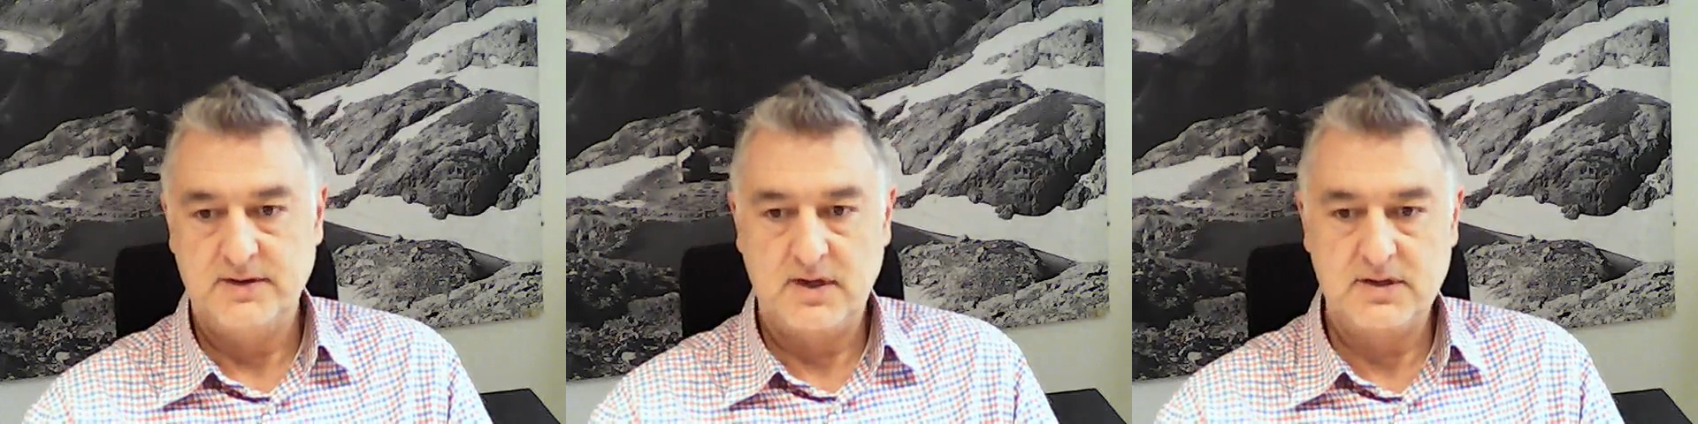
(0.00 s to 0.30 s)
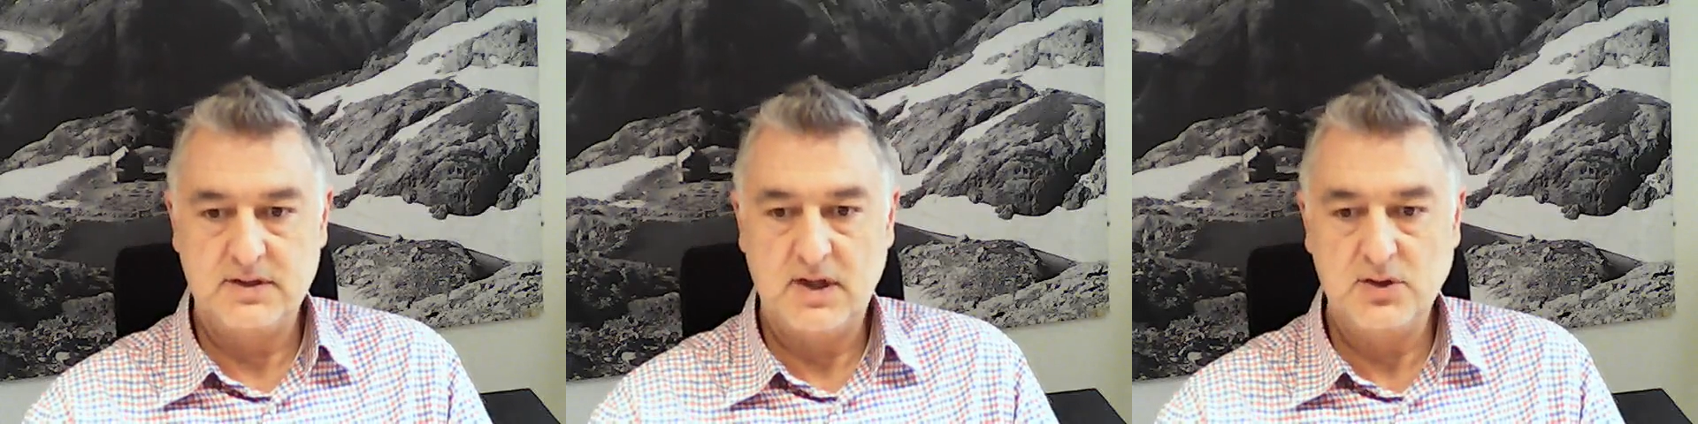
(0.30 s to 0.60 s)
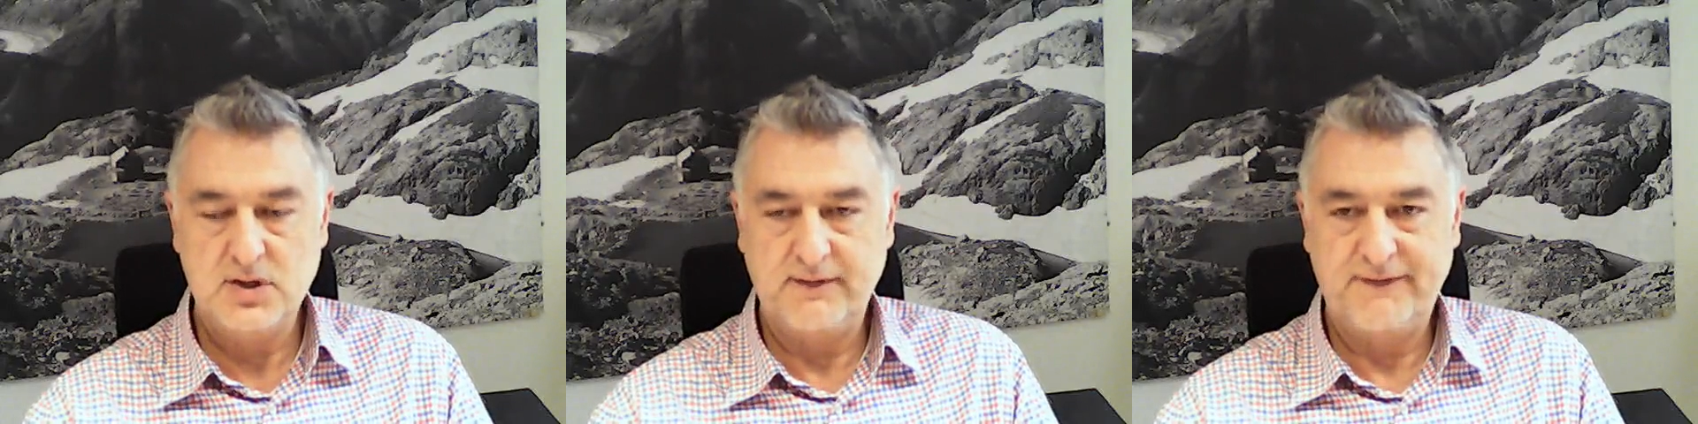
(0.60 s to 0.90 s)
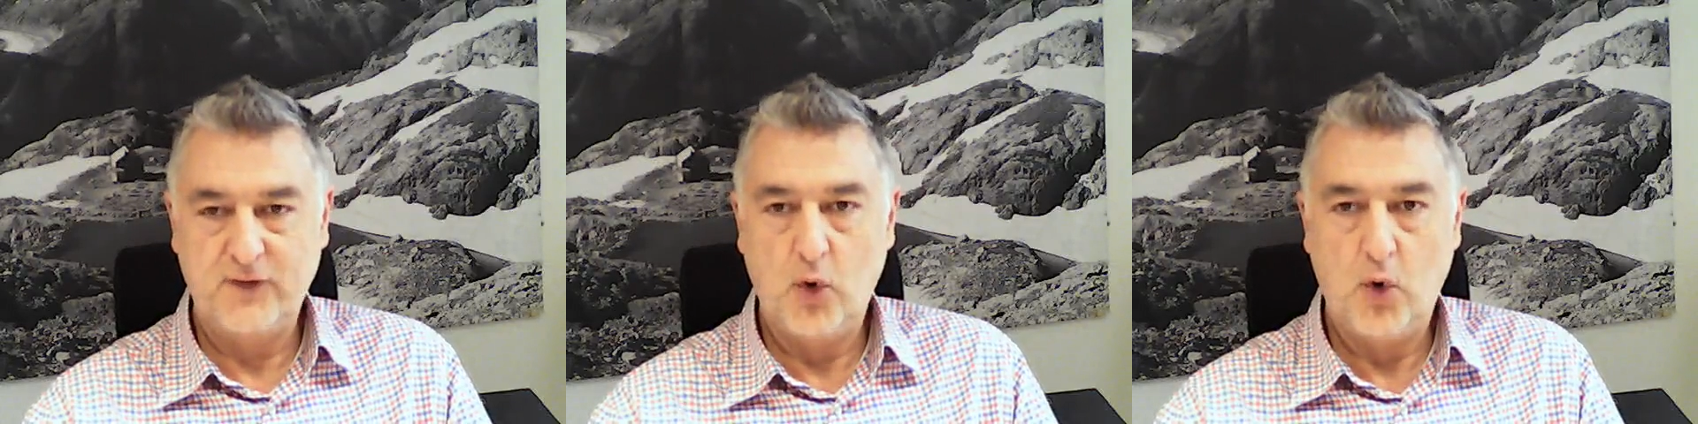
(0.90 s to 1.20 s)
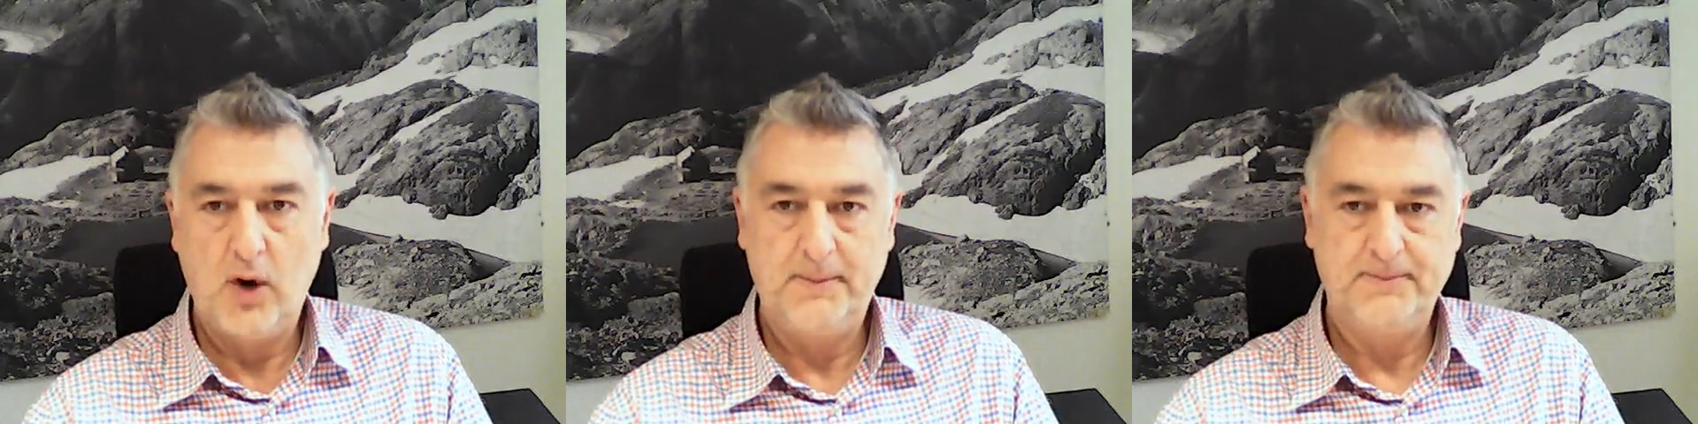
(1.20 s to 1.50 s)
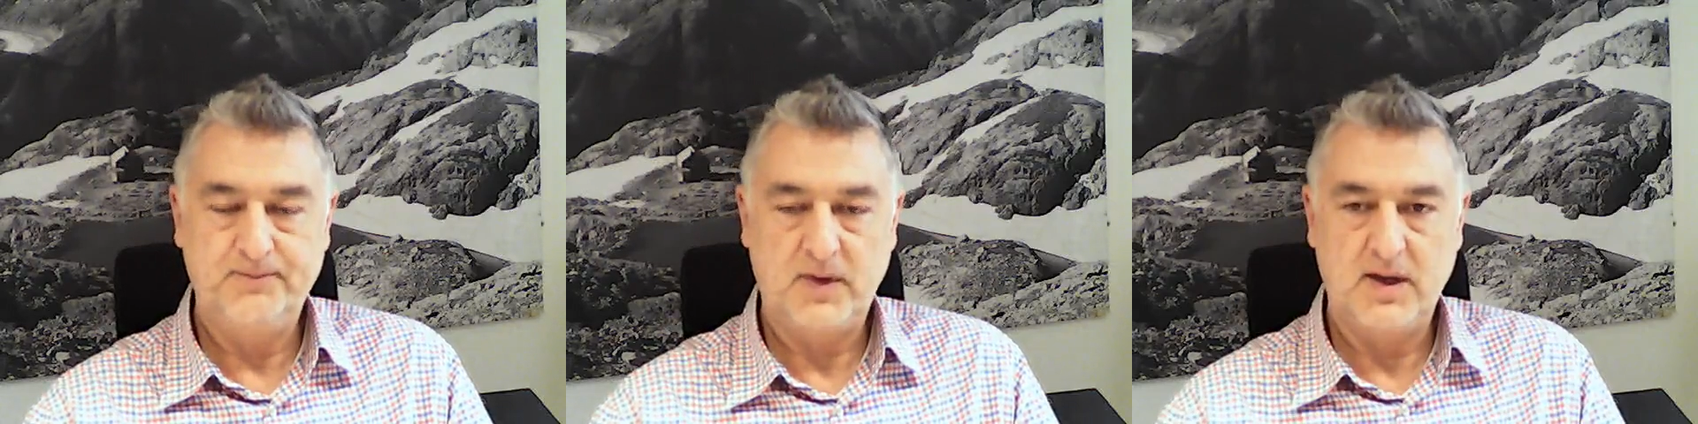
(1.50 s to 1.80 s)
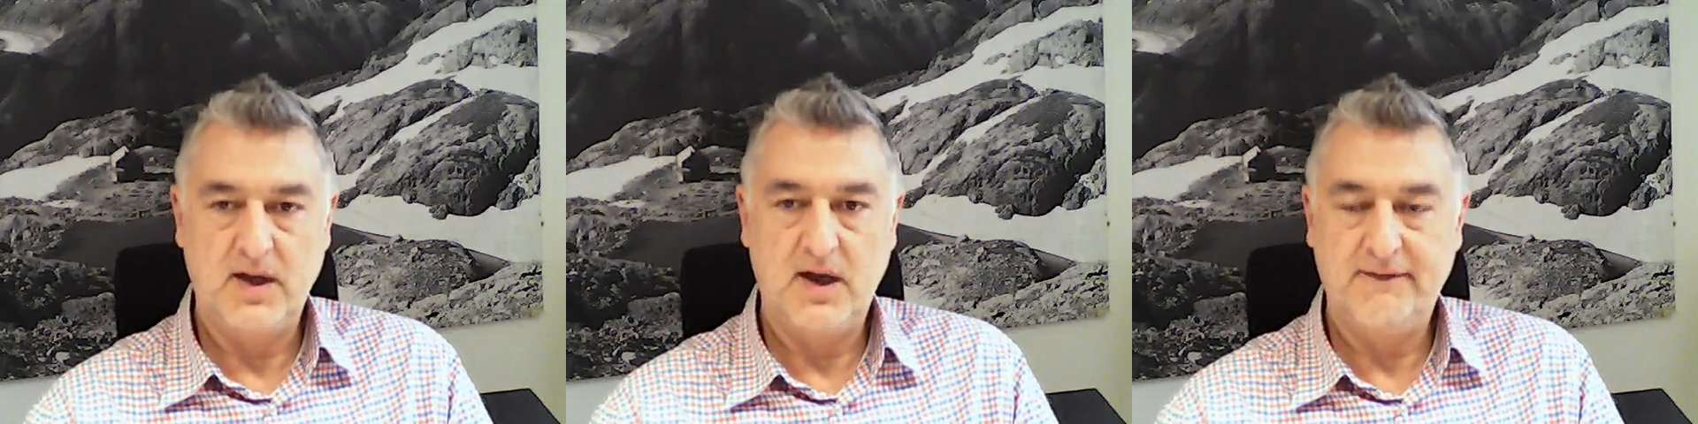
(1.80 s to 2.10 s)
So those are the four
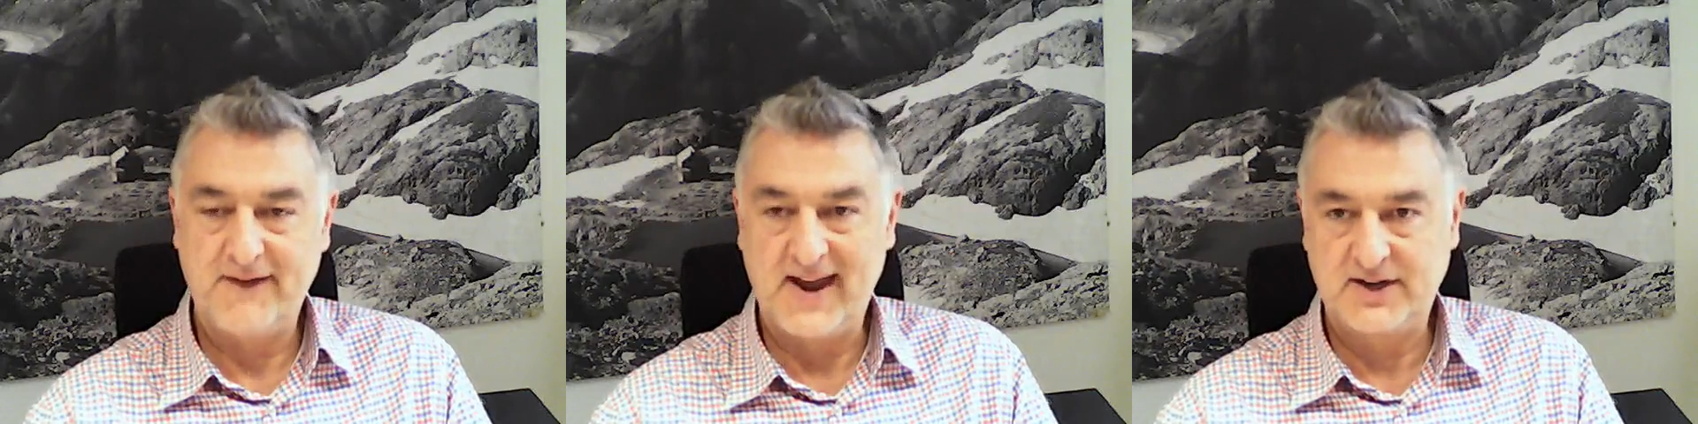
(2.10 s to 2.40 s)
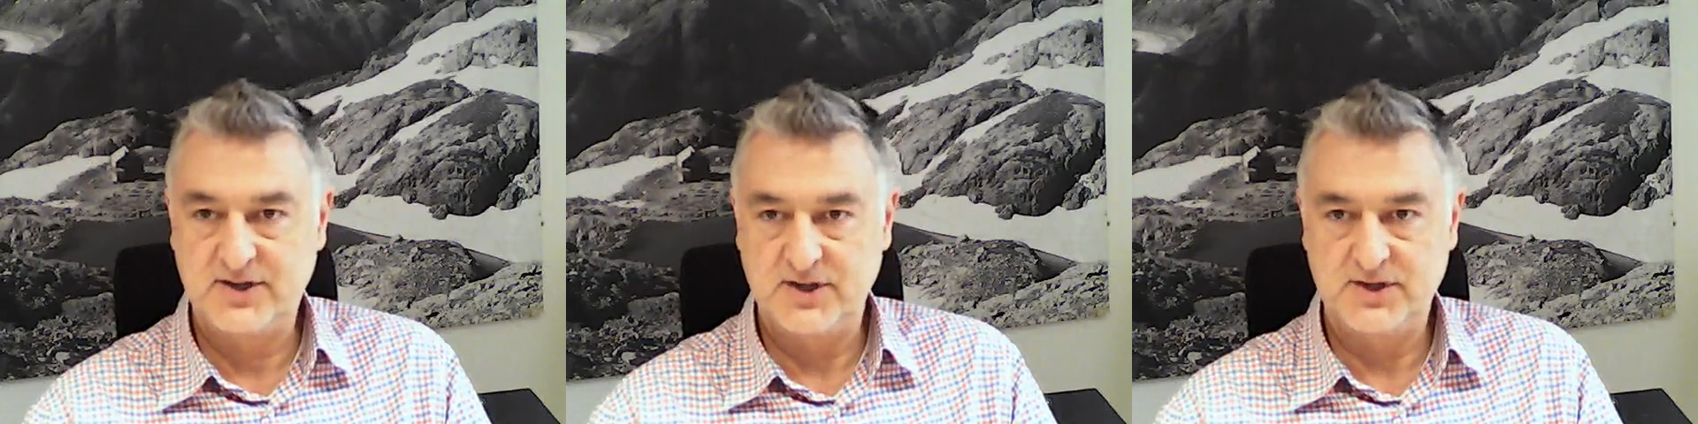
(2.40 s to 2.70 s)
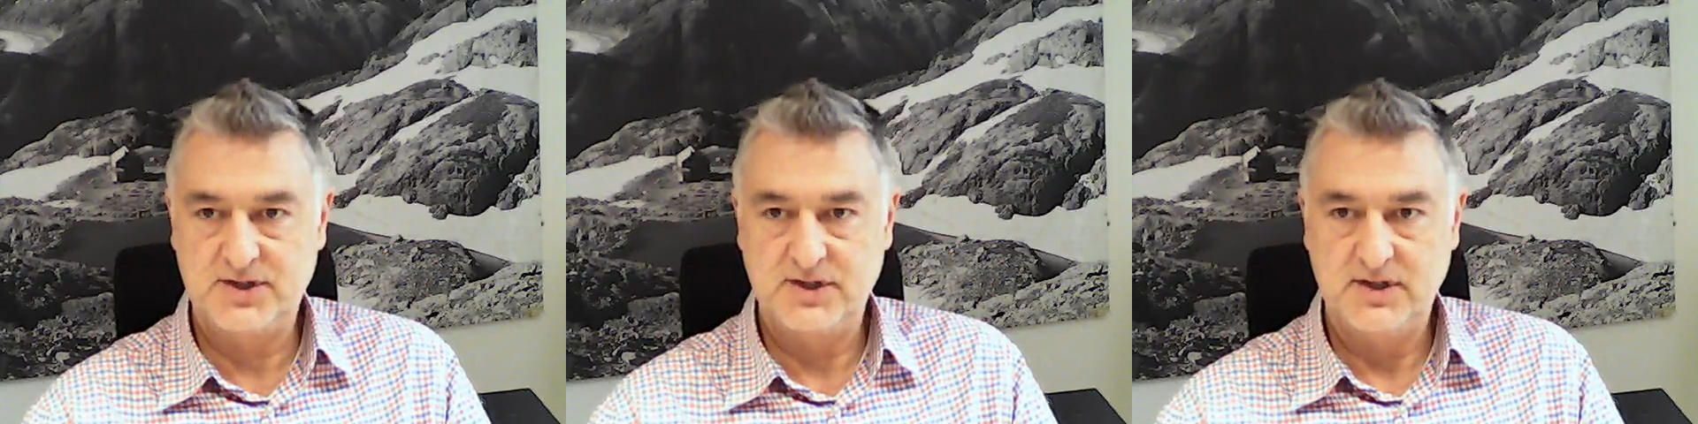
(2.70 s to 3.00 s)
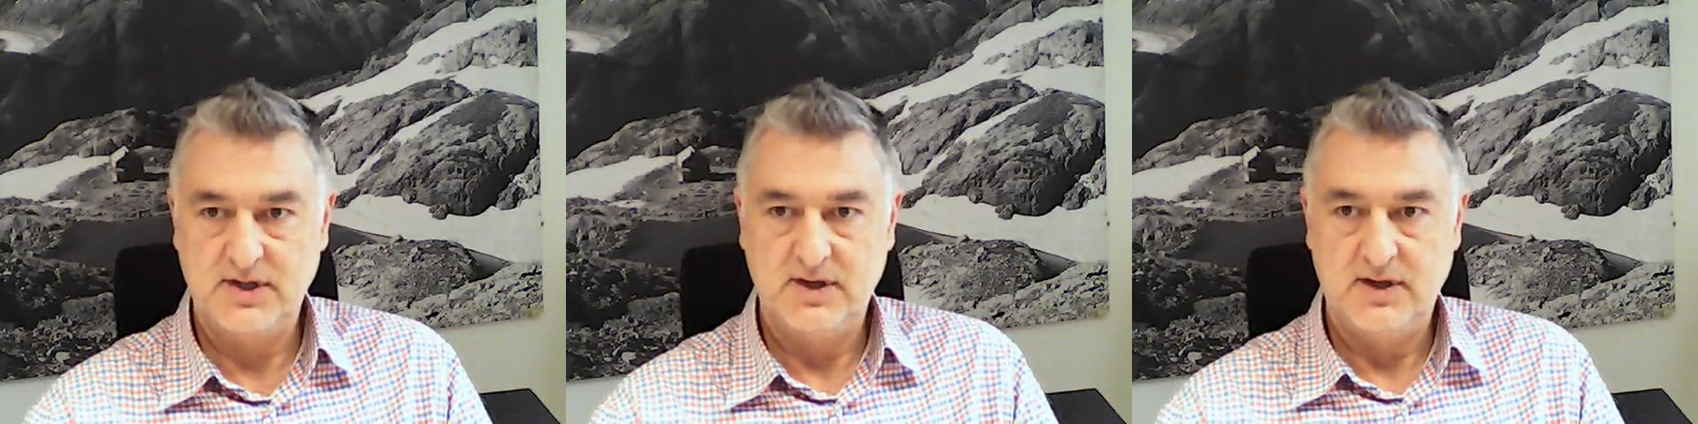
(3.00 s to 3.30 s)
factors